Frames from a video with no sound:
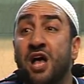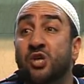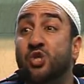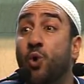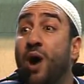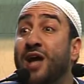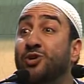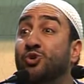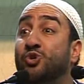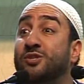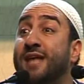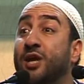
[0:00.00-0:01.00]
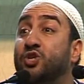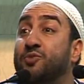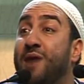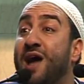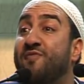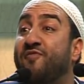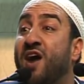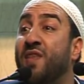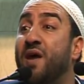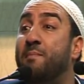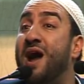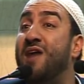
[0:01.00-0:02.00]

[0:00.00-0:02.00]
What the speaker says: So I used to say to my father,